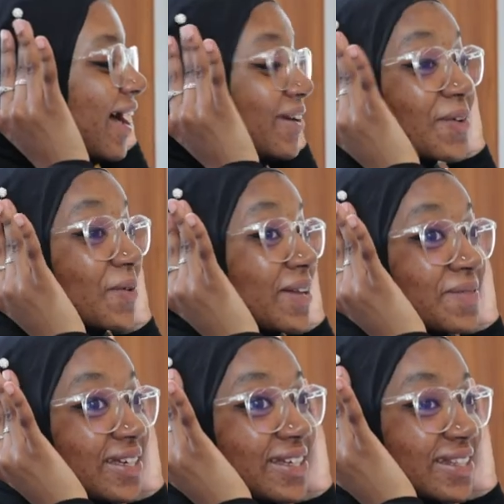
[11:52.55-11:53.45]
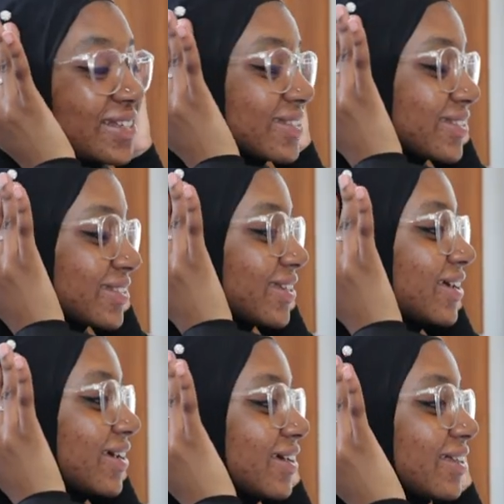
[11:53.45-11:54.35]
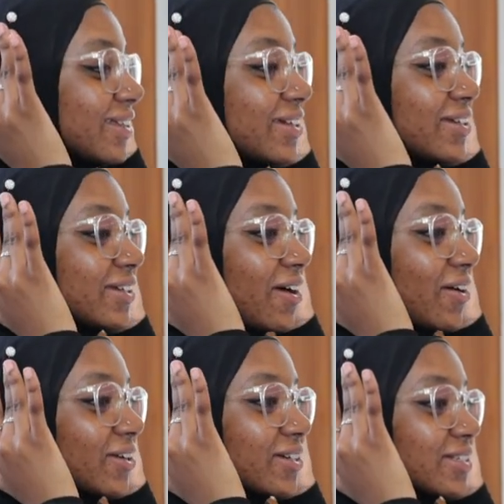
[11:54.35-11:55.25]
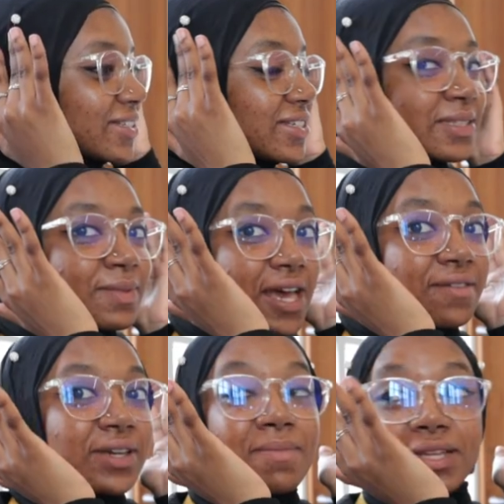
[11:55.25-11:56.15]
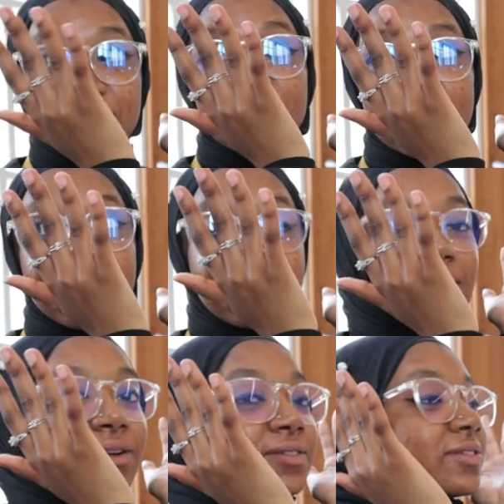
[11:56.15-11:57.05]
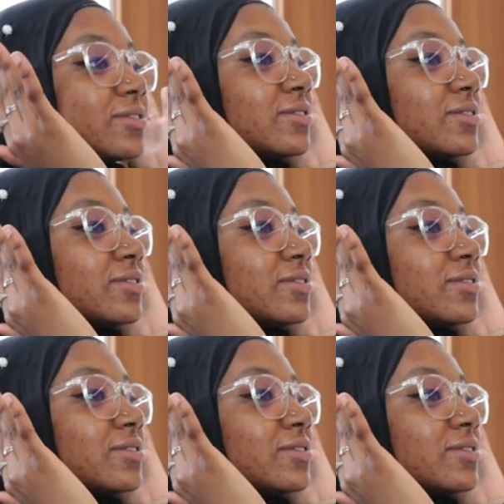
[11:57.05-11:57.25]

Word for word: I don't want to be in this. Literally all you're gonna see is me having a mental breakdown.